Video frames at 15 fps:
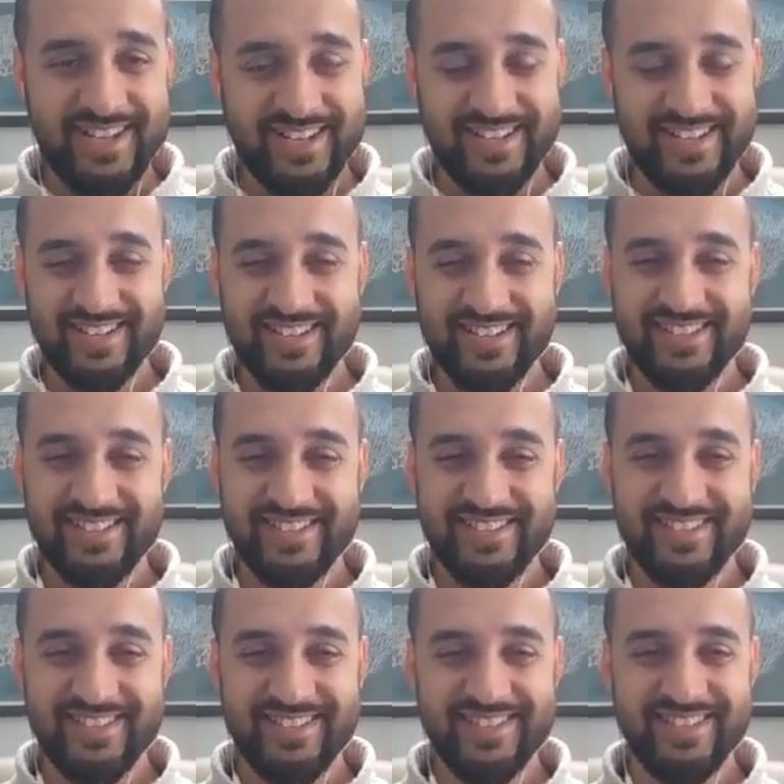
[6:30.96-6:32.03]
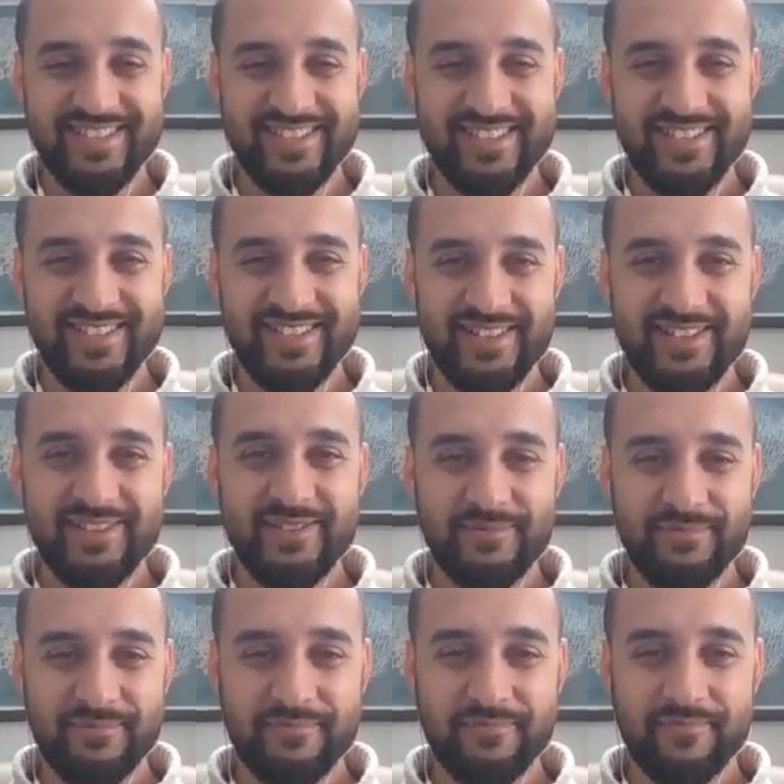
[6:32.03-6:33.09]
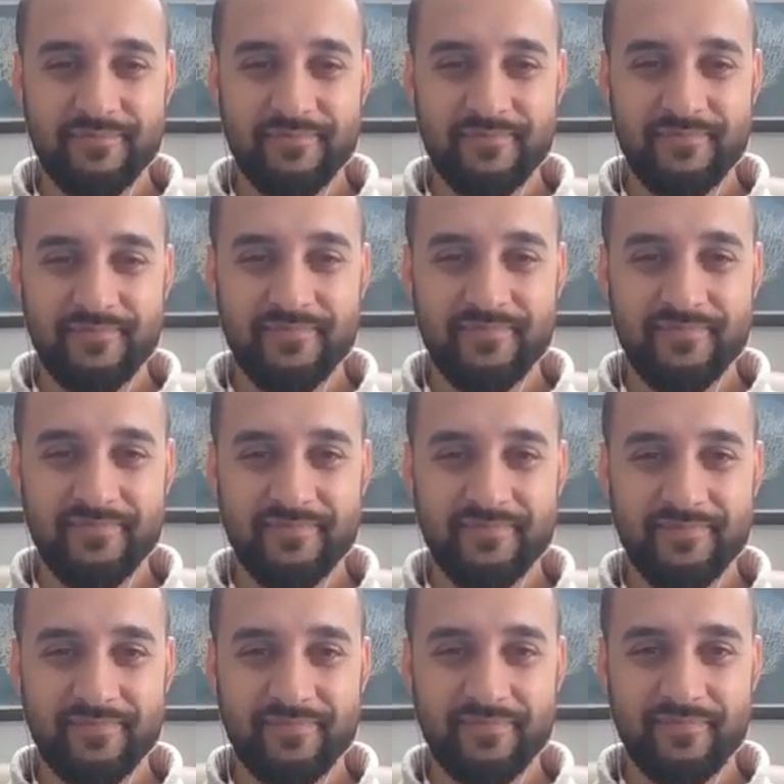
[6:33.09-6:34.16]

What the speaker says: This person isn't speaking.